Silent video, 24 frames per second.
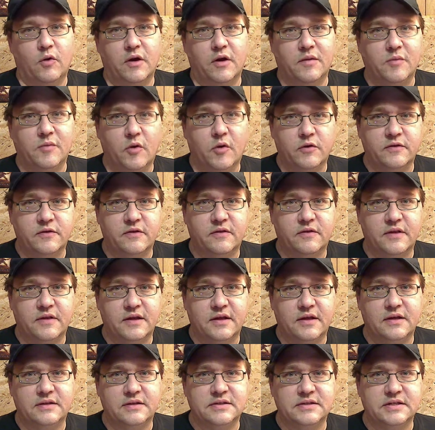most of the
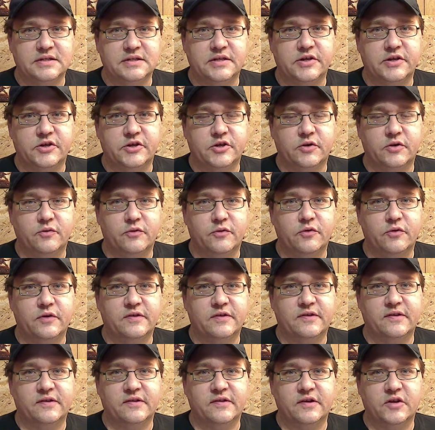newest 6th
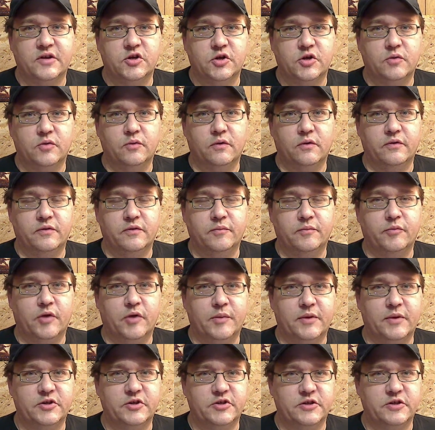edition rules and pretty
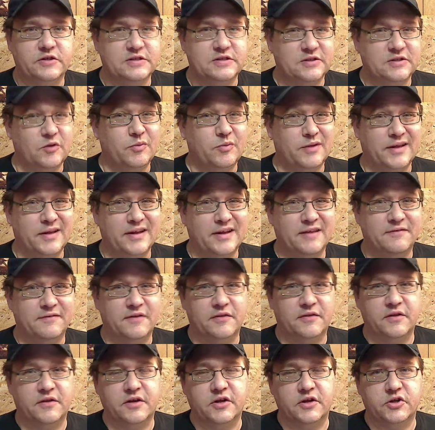much just still playing a 5th
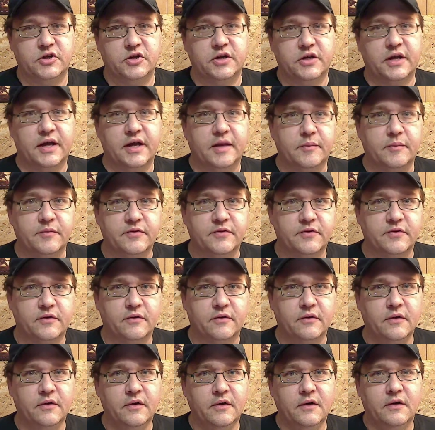edition game. So,
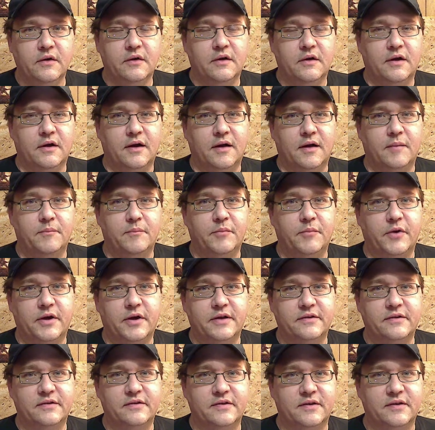
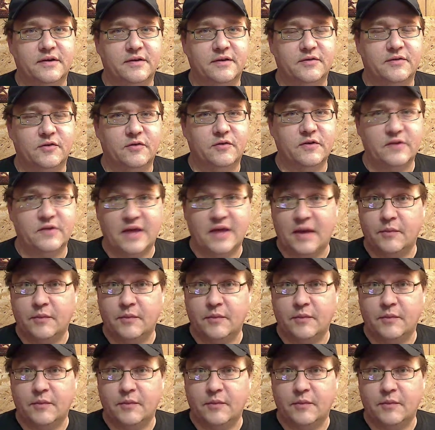so this game was